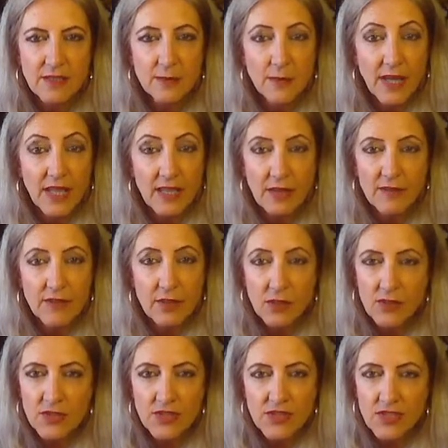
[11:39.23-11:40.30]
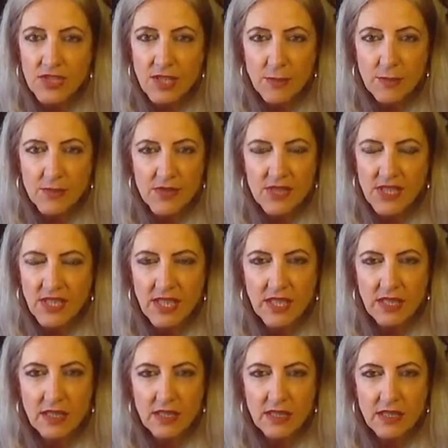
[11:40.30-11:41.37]
You may have lost
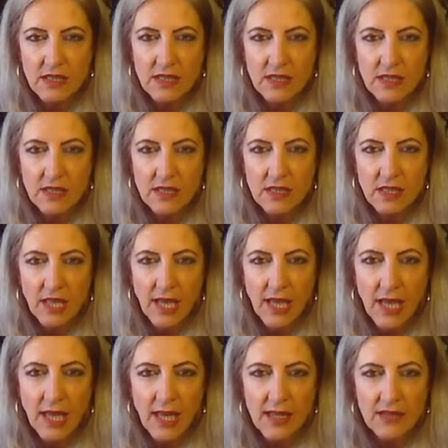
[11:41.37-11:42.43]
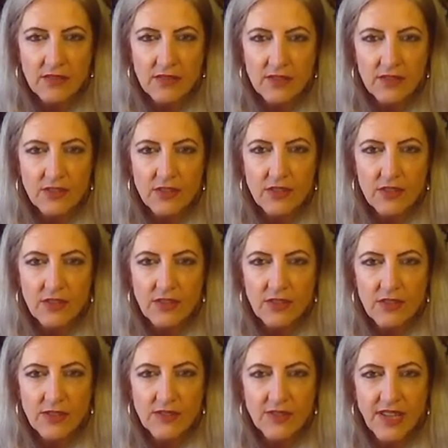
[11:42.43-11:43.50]
somebody and
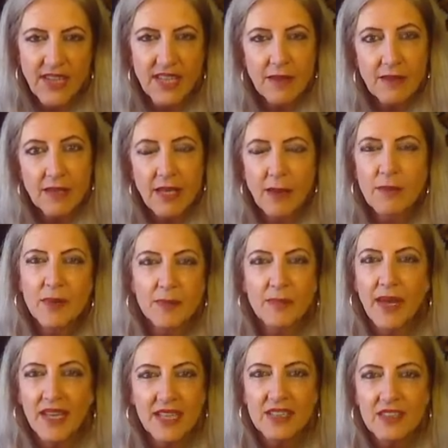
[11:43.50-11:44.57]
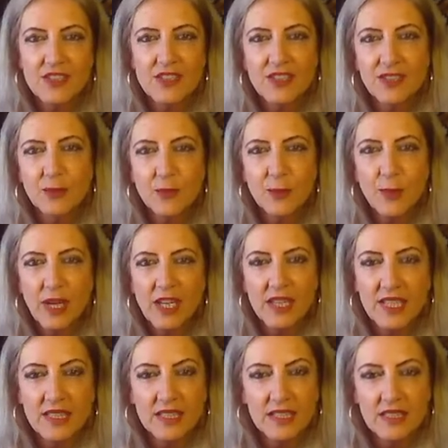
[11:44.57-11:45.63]
they keep coming back into your
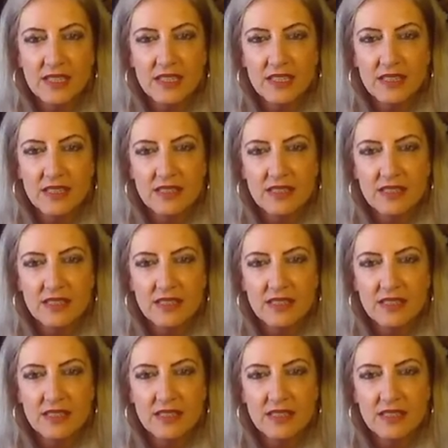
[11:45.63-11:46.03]
mind.